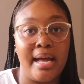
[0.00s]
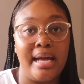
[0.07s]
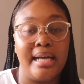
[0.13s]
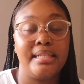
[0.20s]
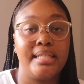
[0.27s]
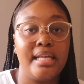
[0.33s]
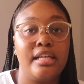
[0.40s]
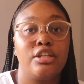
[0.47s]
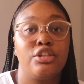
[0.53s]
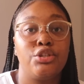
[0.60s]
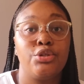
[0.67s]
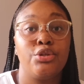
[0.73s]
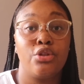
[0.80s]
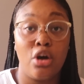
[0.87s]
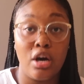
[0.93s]
and taken
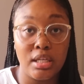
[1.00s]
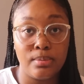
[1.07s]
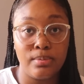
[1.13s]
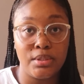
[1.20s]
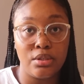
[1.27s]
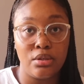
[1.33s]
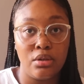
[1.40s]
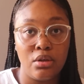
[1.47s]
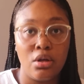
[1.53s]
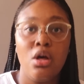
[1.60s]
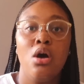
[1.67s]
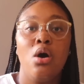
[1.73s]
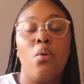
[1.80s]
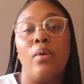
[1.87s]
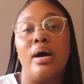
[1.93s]
to the hospital.
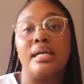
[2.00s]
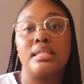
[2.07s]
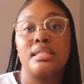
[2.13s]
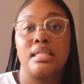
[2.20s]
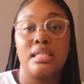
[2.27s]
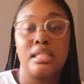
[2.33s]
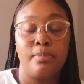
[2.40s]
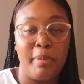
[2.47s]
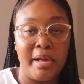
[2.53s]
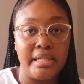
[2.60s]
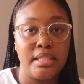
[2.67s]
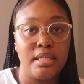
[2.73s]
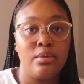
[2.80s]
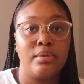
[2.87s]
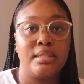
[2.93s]
Whilst this
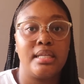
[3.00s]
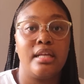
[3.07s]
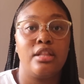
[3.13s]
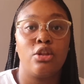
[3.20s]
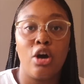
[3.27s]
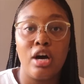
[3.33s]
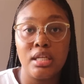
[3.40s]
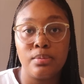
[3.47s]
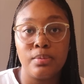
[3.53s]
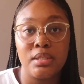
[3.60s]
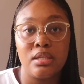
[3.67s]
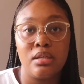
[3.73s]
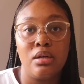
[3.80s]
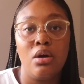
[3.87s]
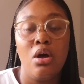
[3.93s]
Betty was in the
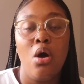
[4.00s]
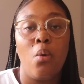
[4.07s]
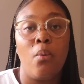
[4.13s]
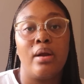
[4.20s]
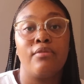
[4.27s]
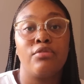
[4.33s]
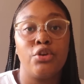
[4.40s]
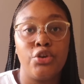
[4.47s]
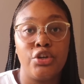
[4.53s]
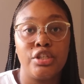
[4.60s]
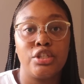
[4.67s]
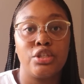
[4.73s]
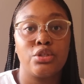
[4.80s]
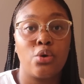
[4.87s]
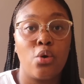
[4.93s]
hospital, one of the
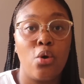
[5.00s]
nurses